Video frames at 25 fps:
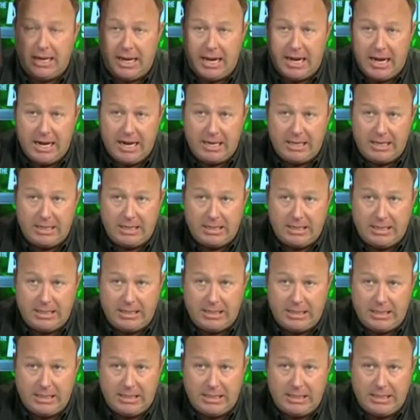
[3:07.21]
And
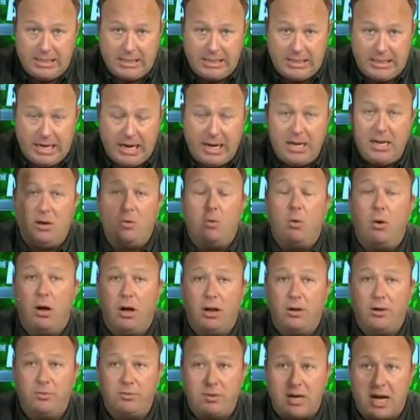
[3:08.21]

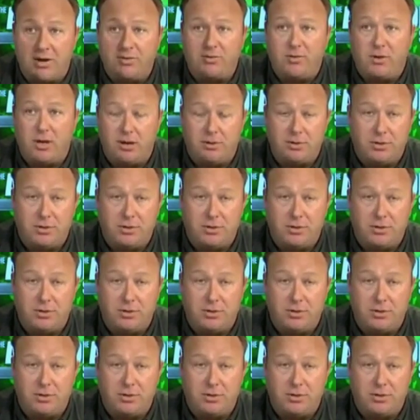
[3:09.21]
anyone who doesn't